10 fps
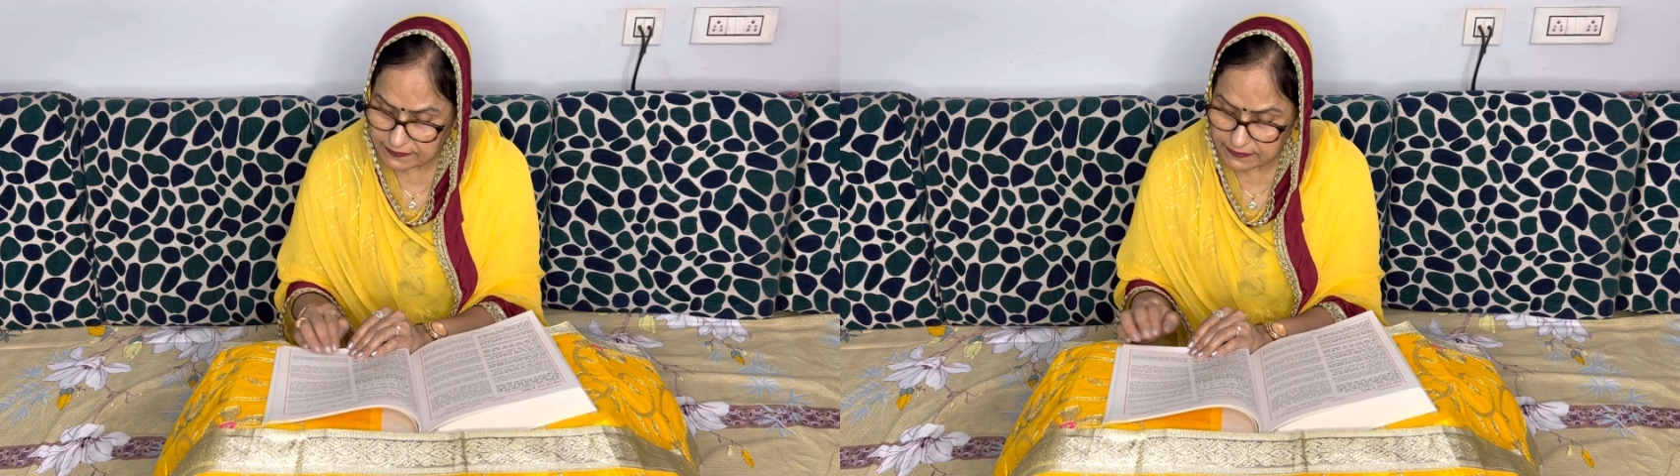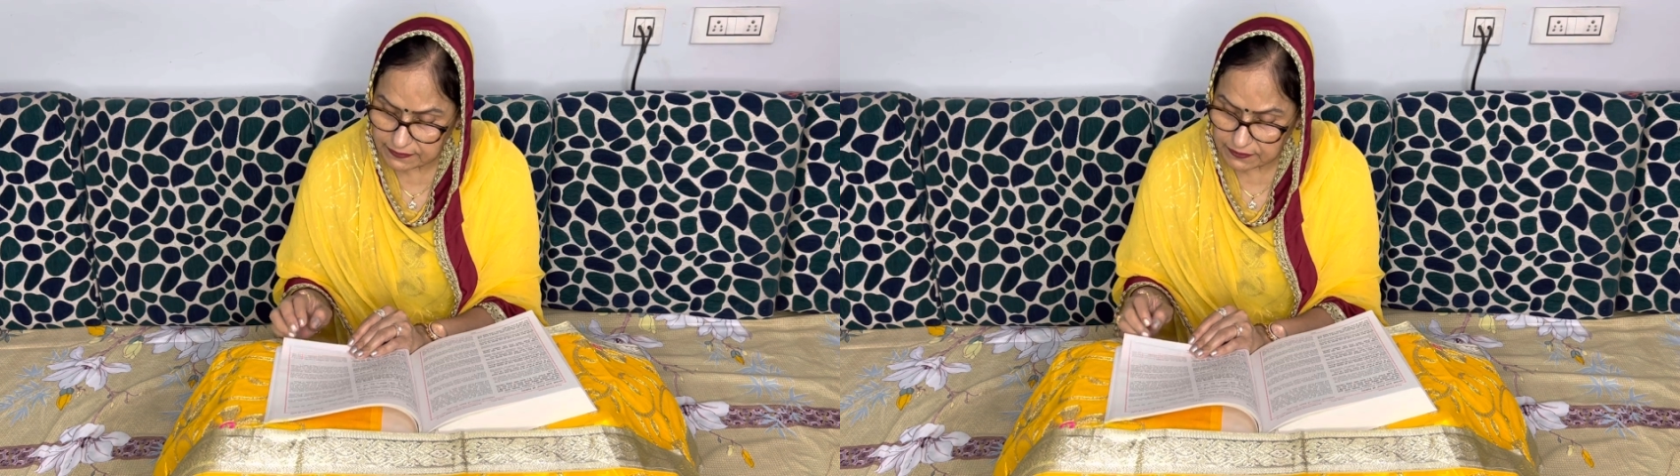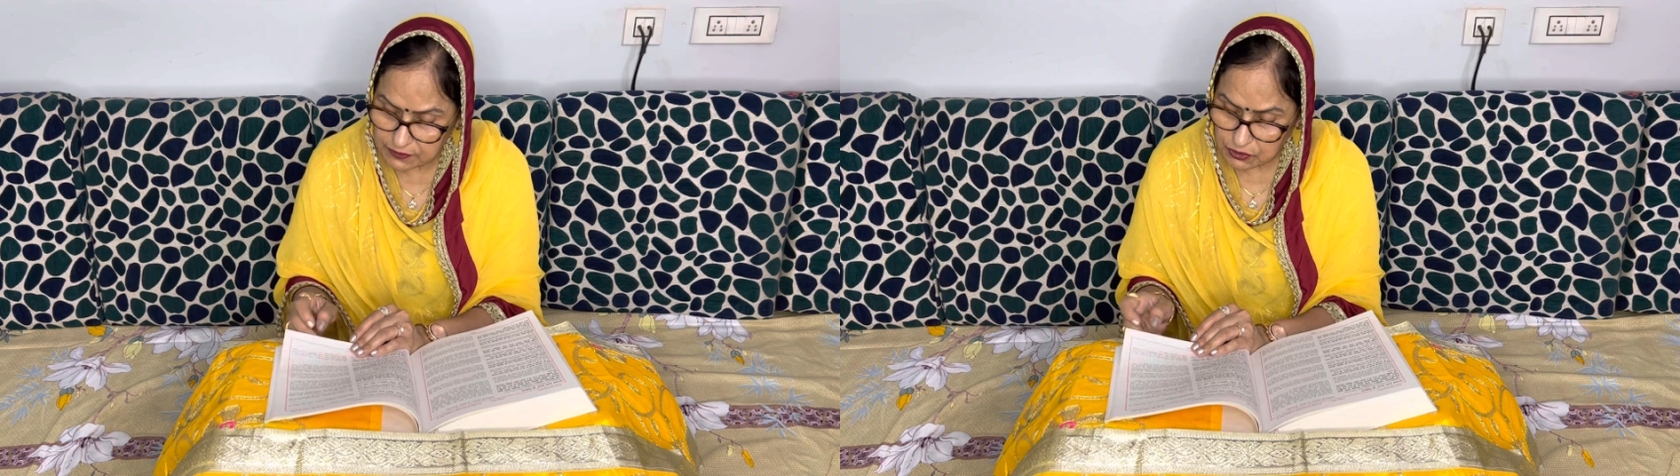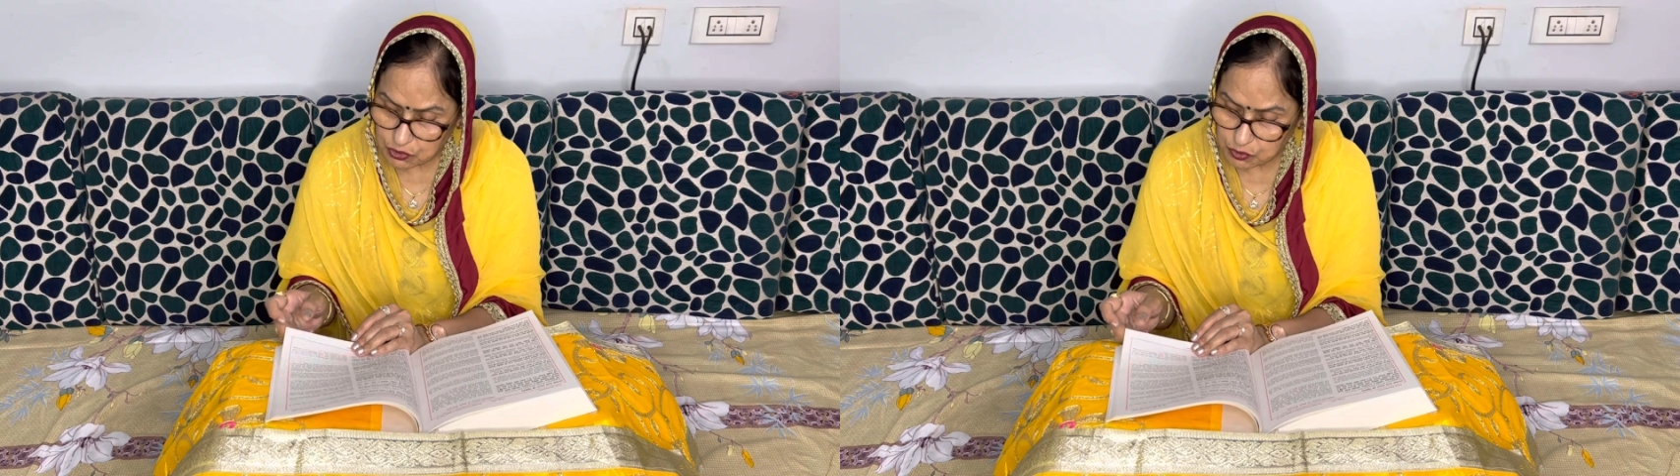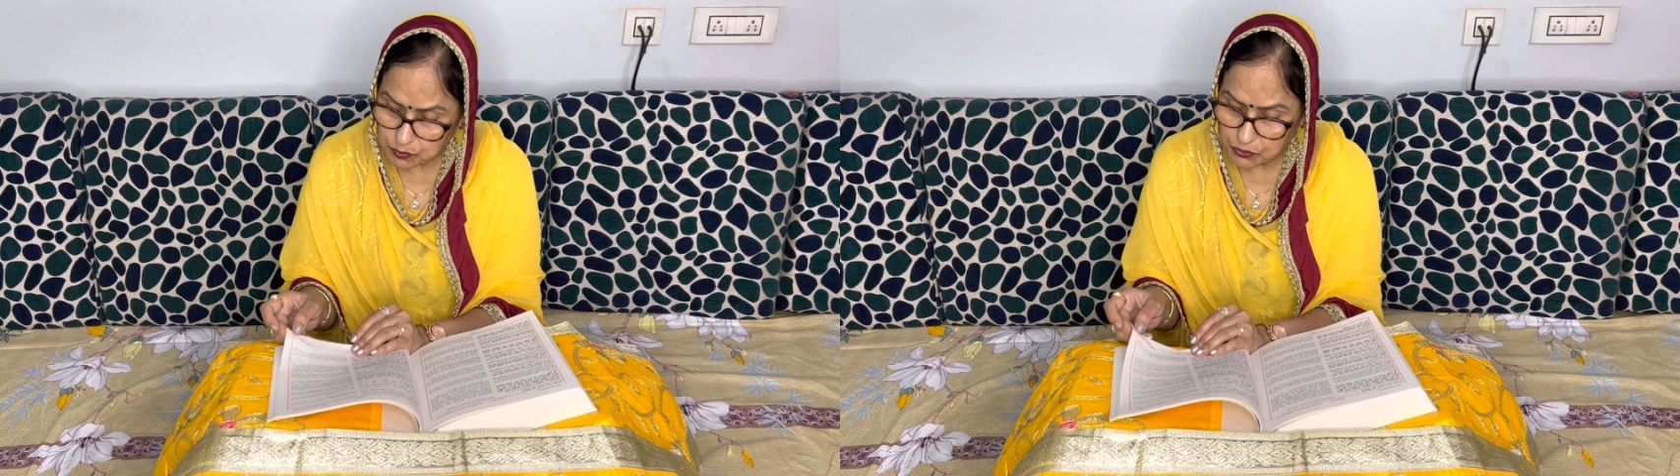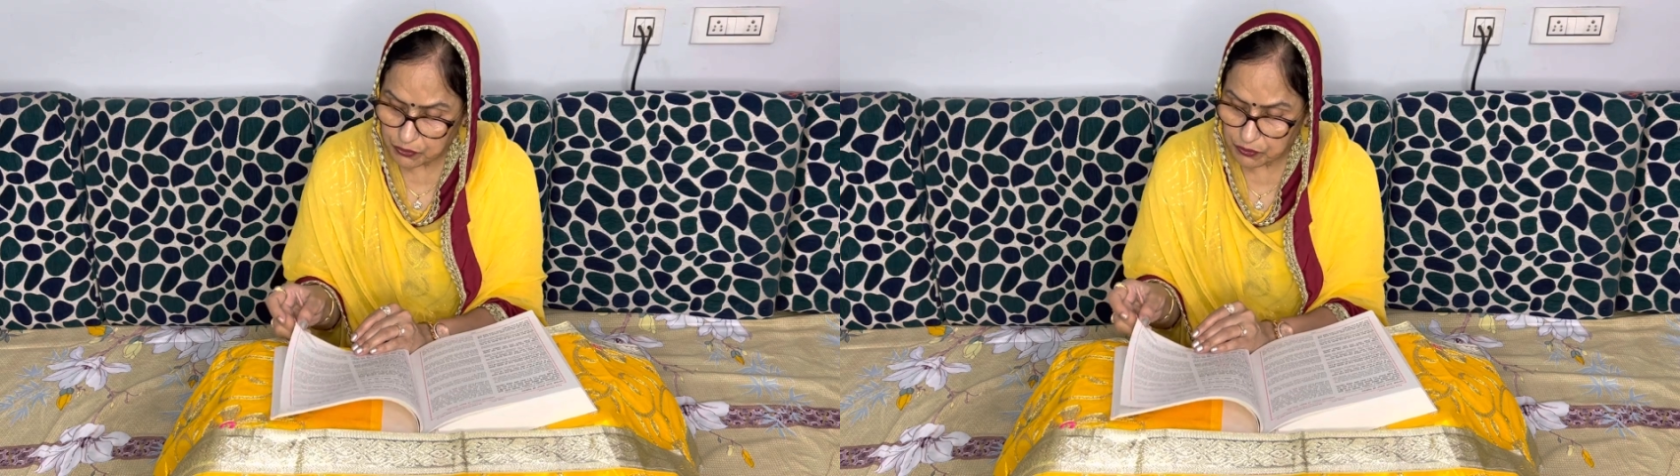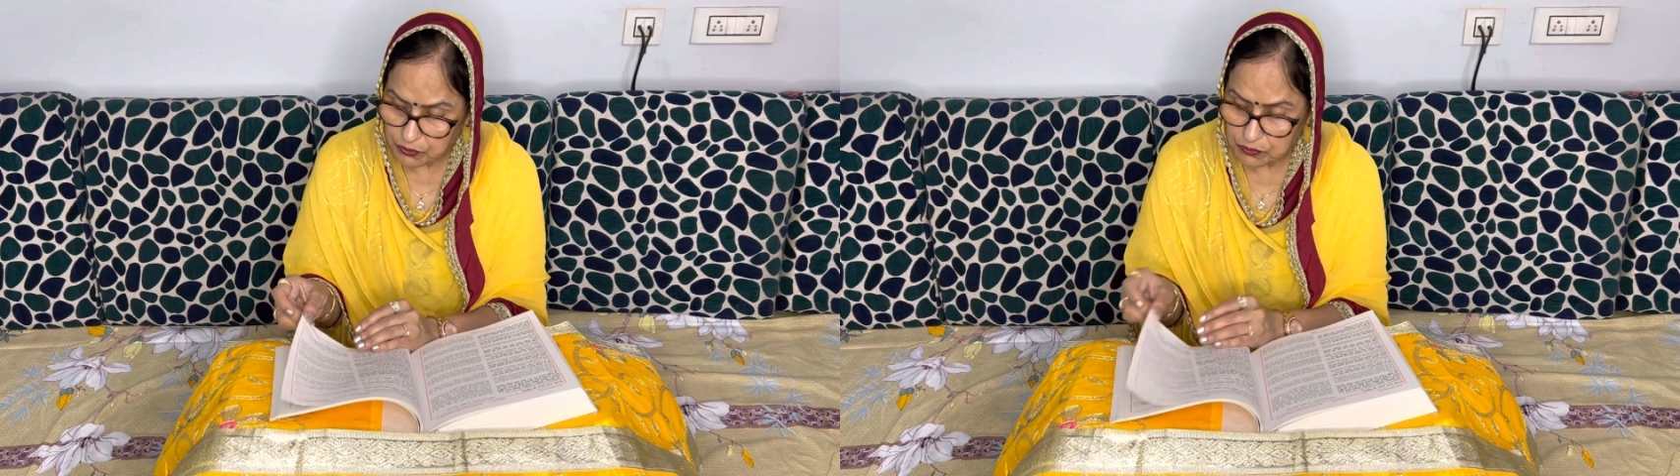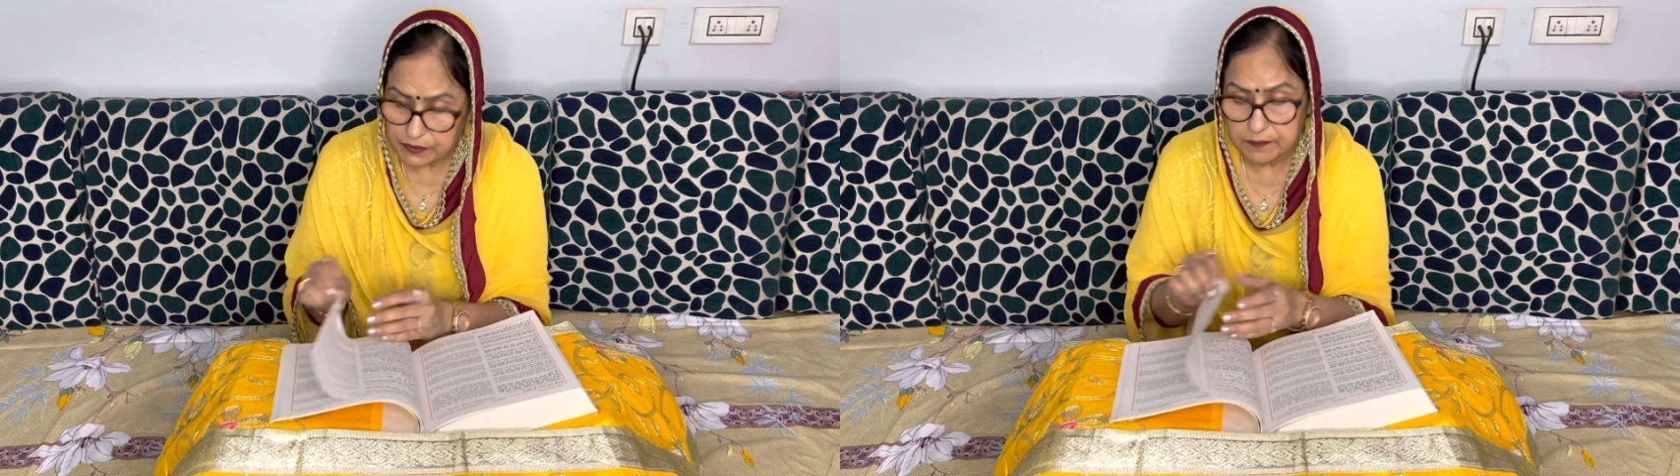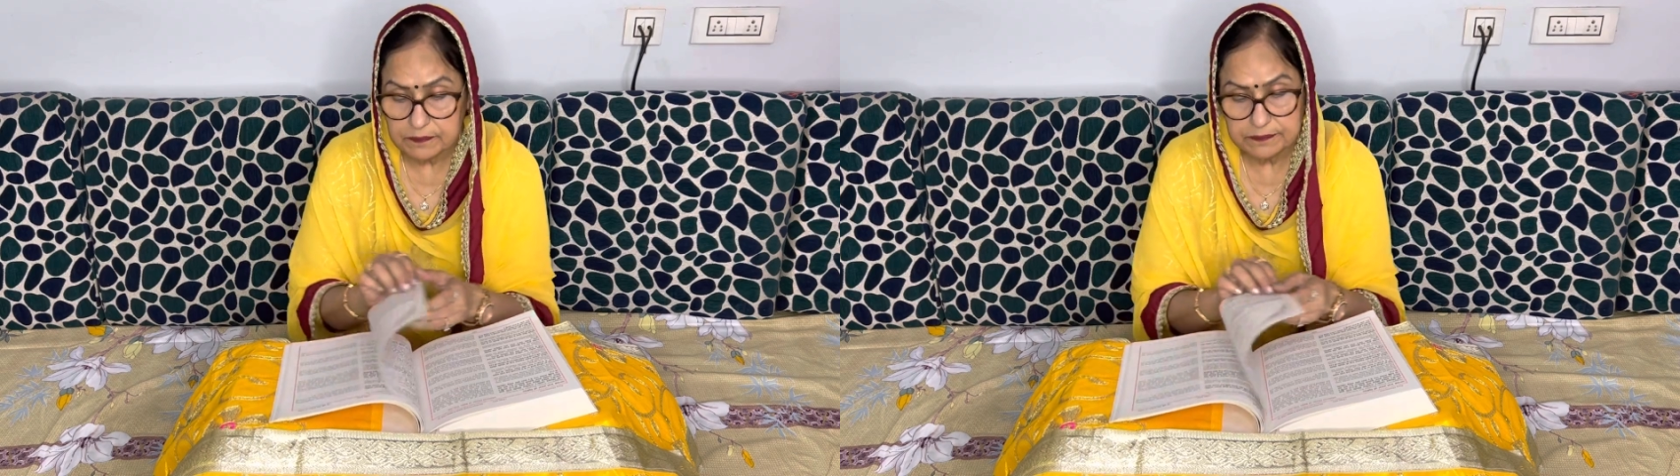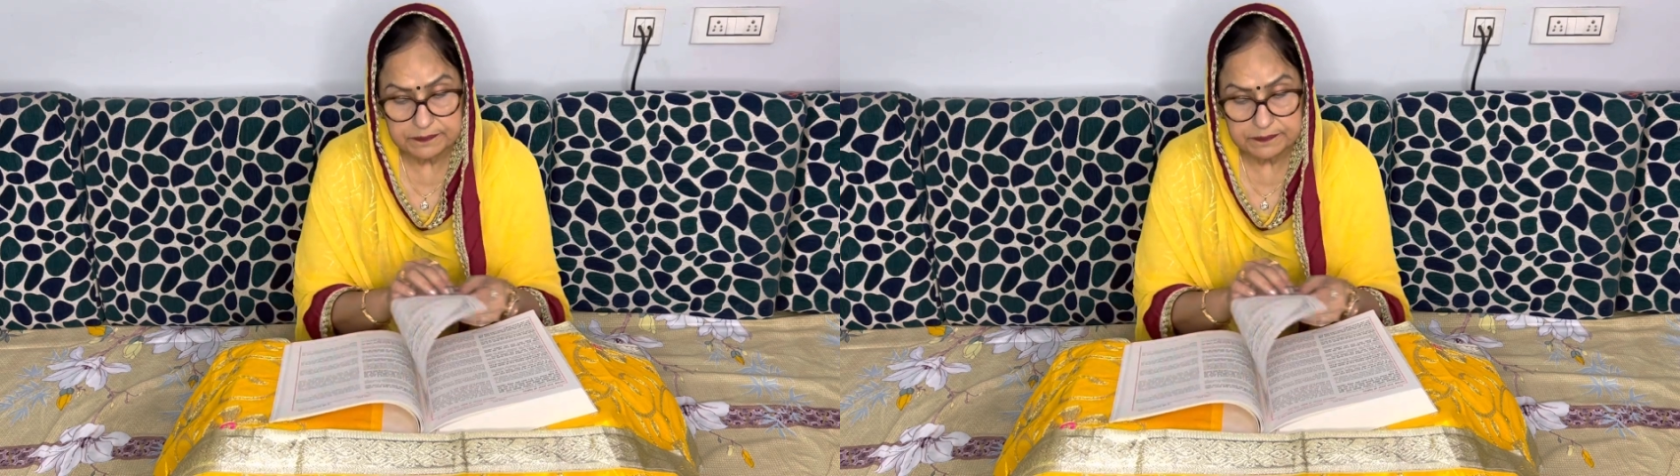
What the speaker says: thee to procure them.